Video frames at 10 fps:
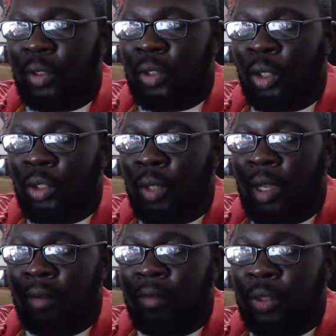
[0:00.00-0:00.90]
also
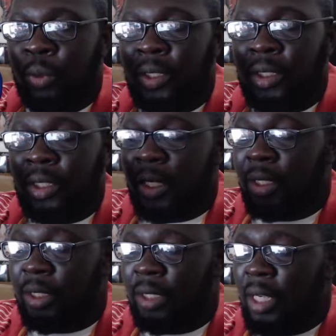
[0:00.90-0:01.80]
have the twin
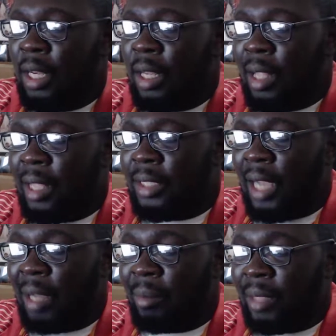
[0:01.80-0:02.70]
sticks. At
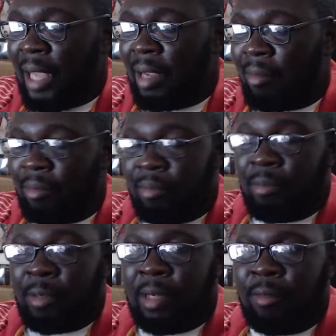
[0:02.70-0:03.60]
times I
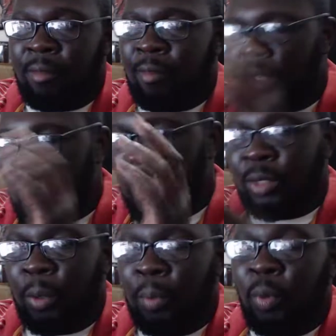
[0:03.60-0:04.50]
got
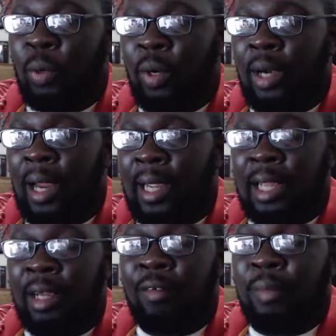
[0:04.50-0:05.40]
to a point where I
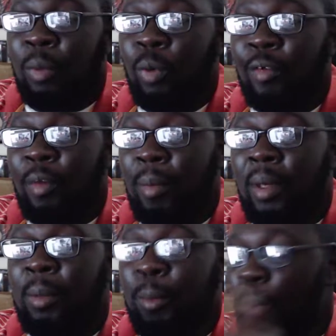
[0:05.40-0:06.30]
got comfortable with it,
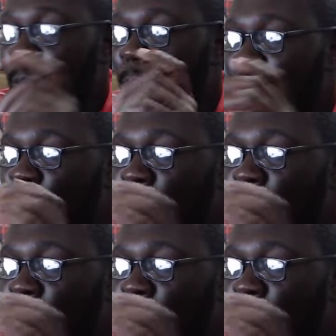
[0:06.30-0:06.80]
but one